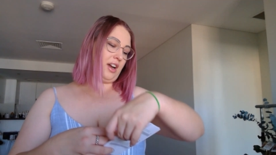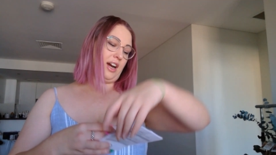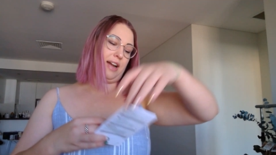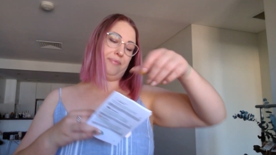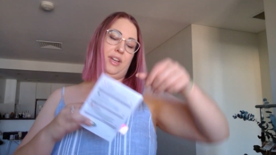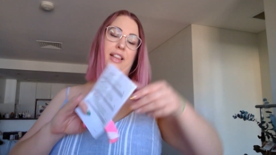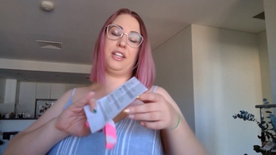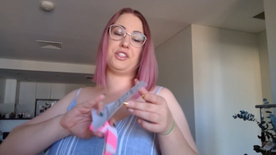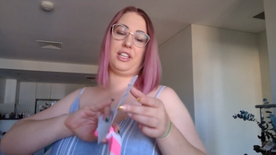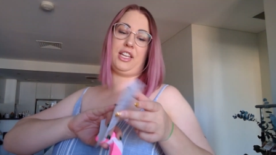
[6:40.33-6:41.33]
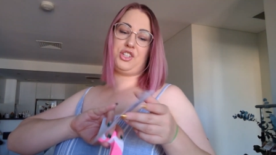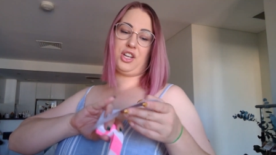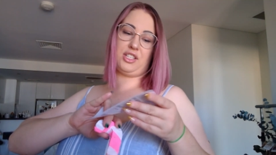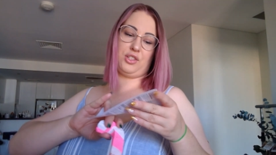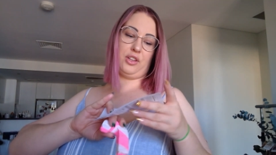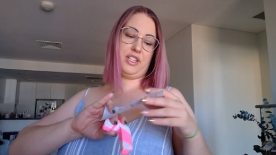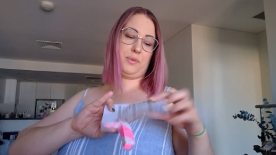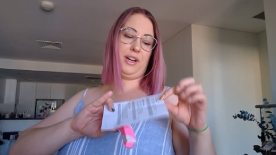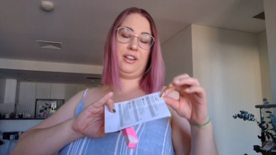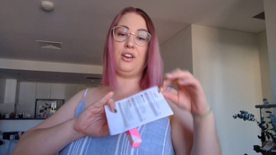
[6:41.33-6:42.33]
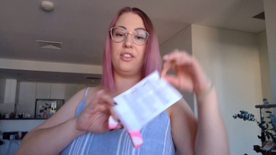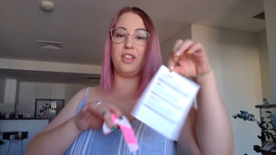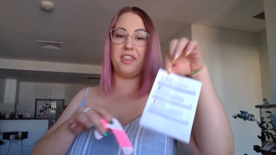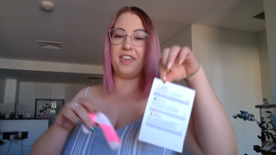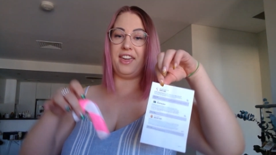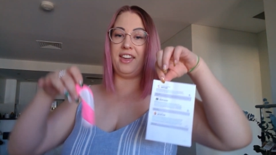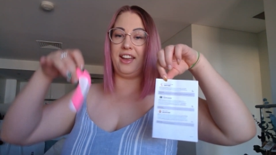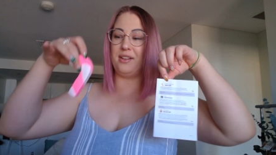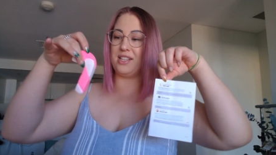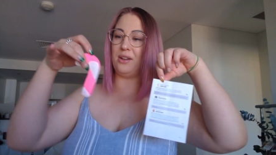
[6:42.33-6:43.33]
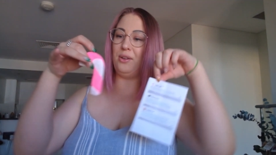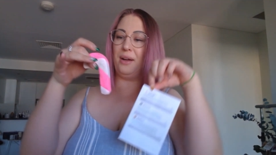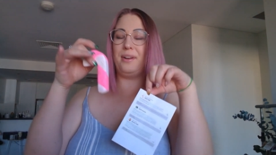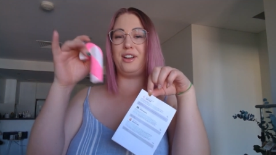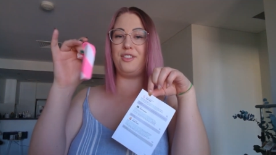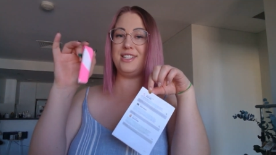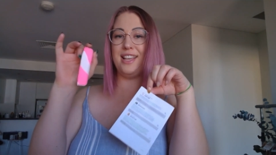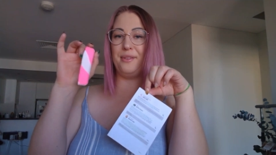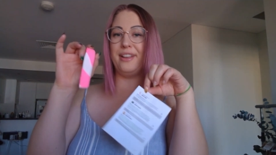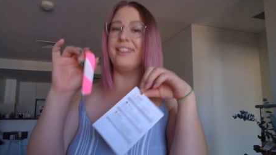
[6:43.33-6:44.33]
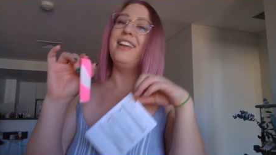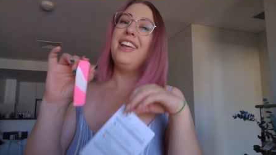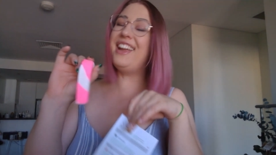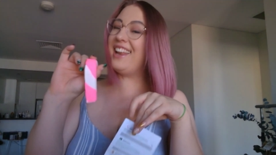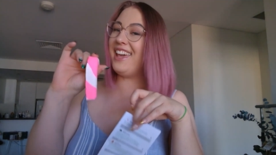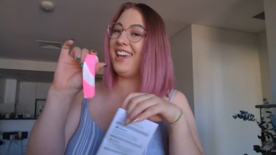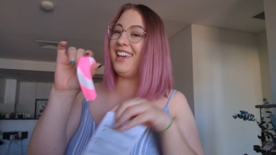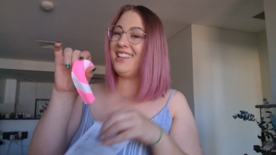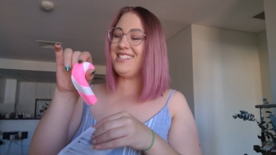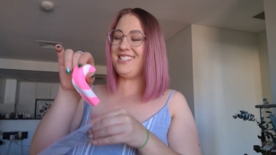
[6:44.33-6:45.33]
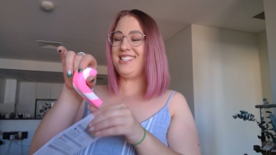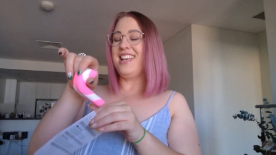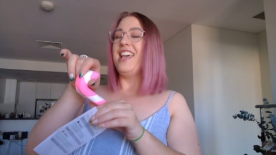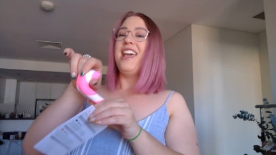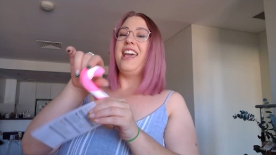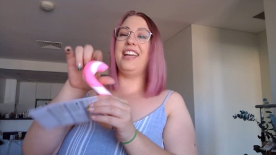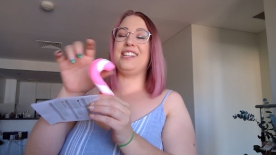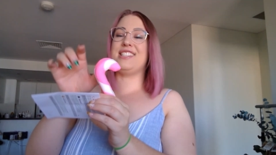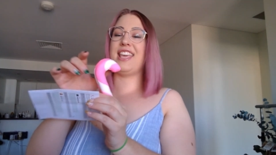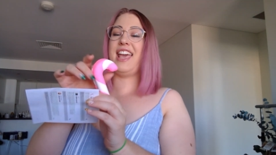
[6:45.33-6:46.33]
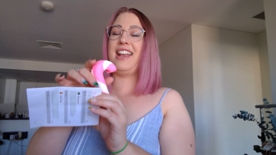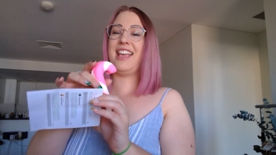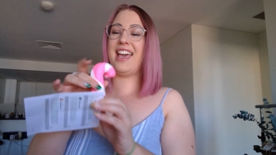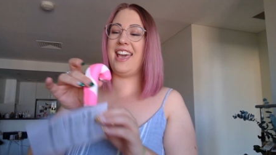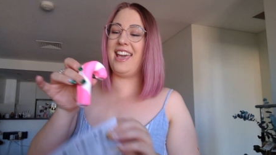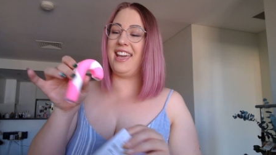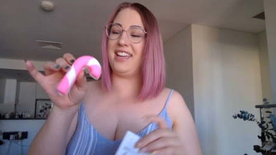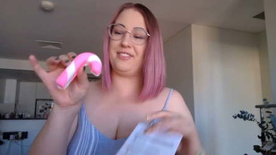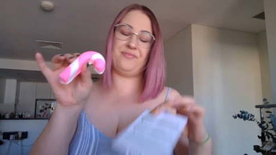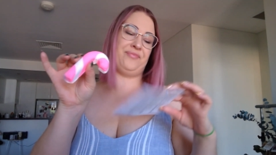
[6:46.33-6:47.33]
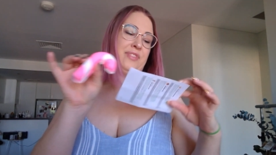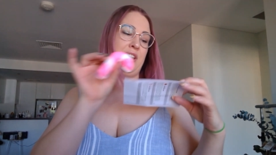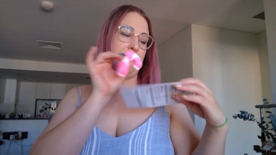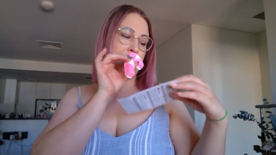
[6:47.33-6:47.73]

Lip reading: All right, I literally just saw this one on the thing and I was like, oh, I wonder if it's that one. It is. It's the candy cane.